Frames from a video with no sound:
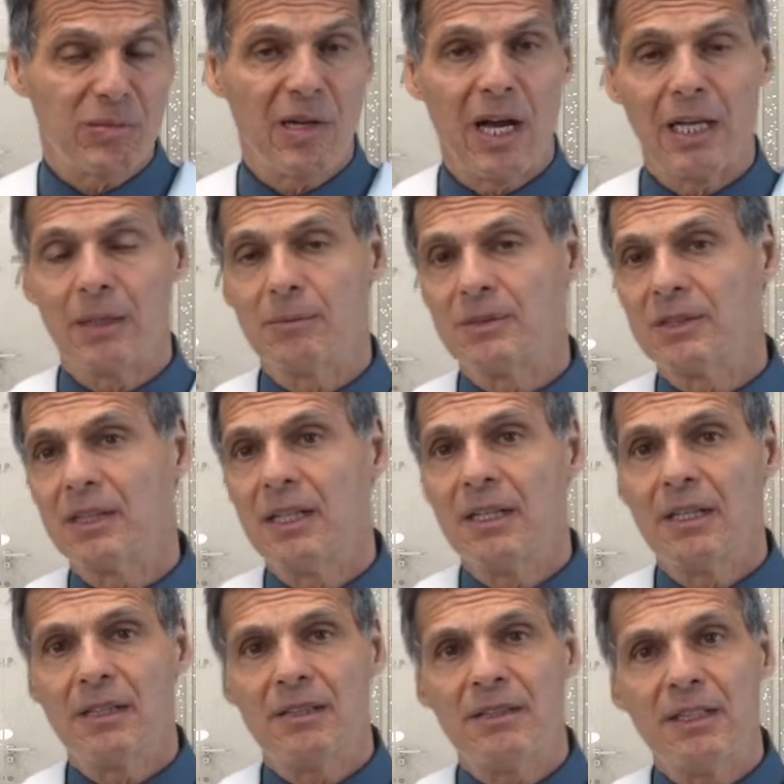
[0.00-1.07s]
problems,
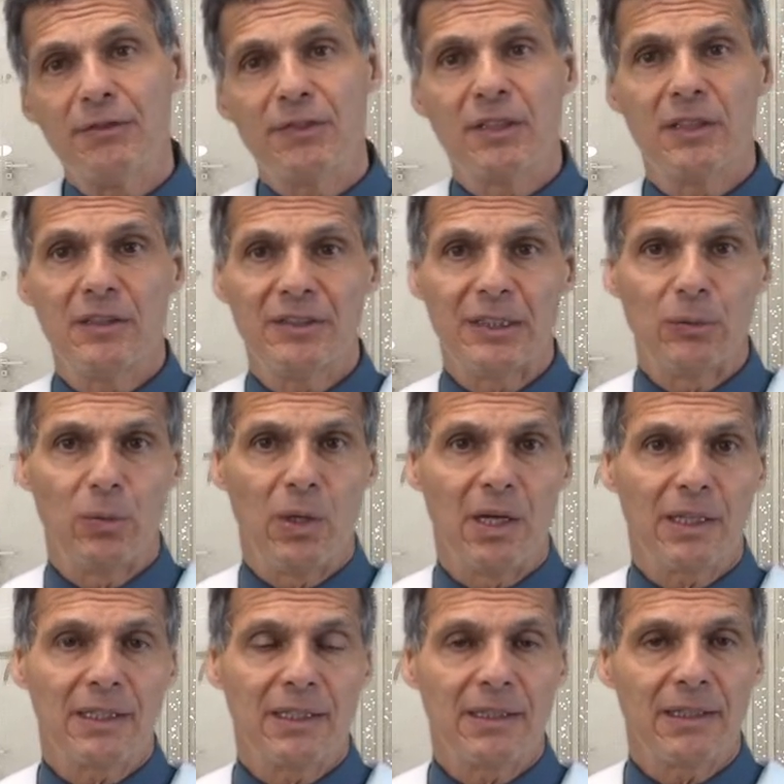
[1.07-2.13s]
difficulty
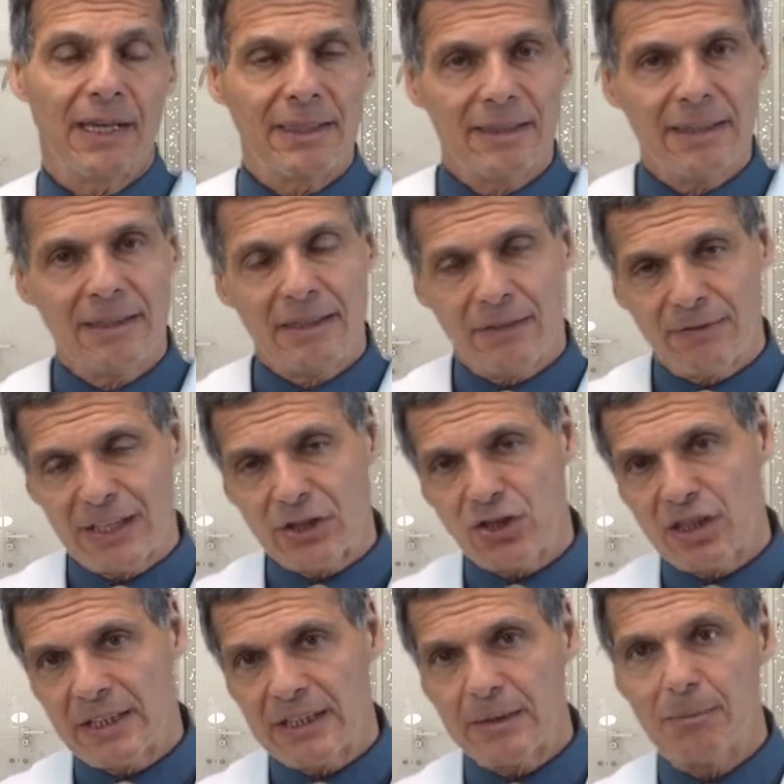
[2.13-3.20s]
walking, and then
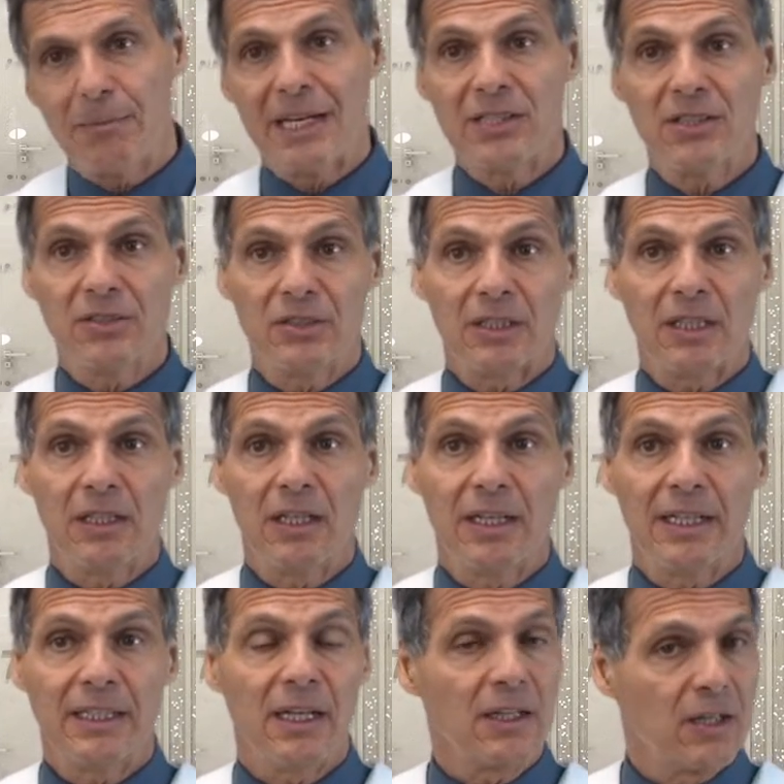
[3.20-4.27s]
eventually mental
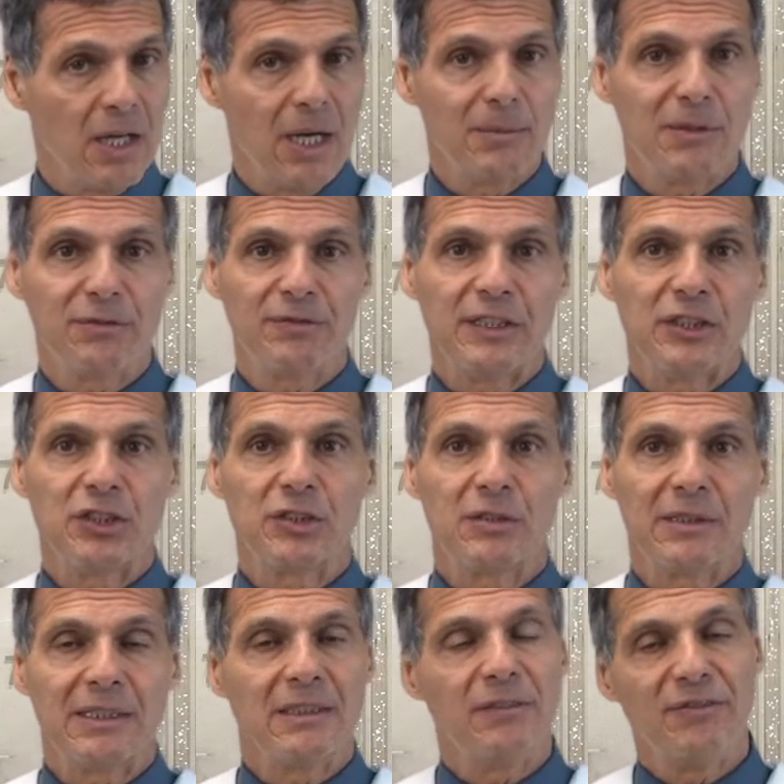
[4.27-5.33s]
decline, a common
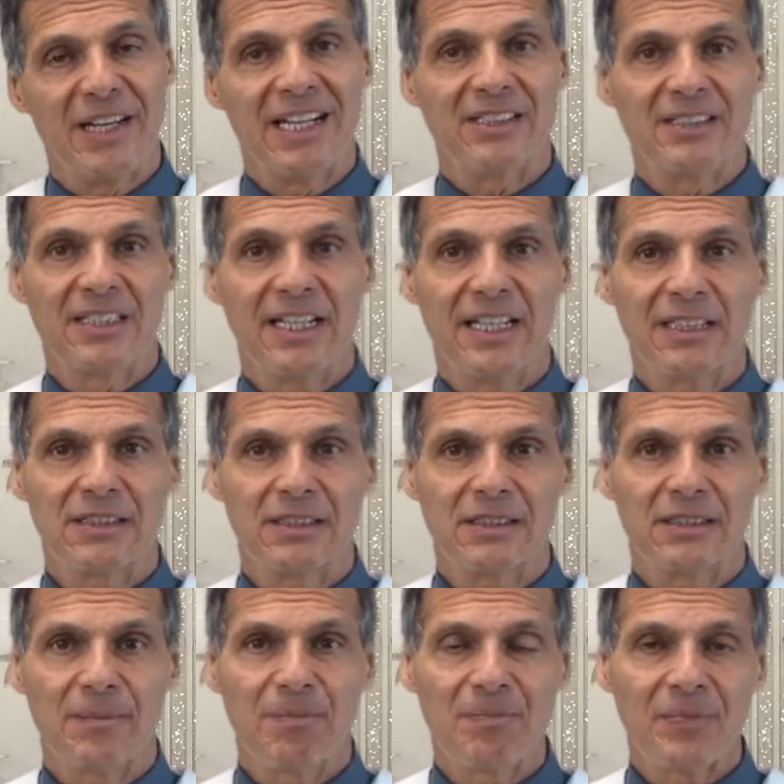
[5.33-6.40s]
feature in advanced
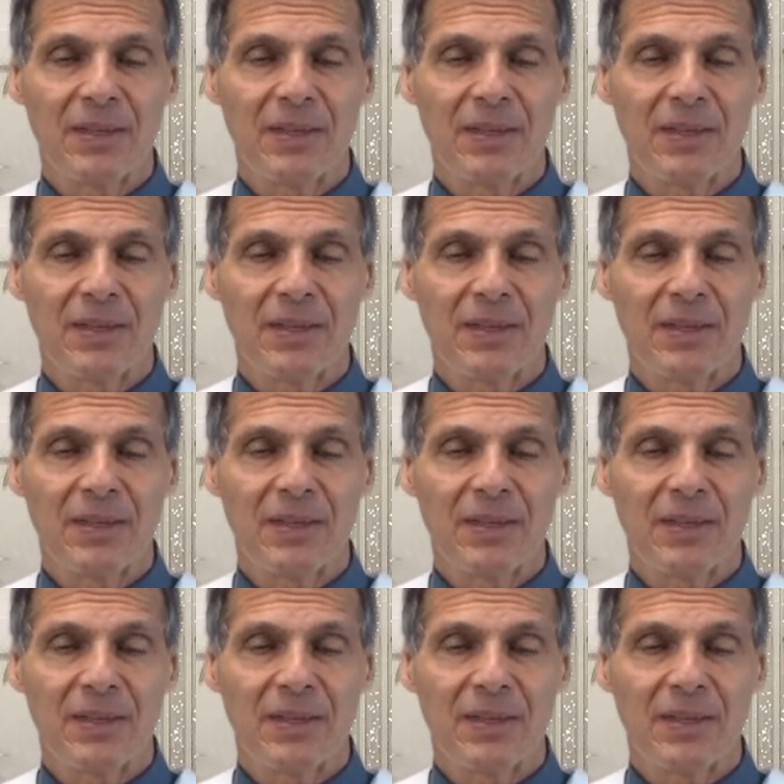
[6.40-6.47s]
cases.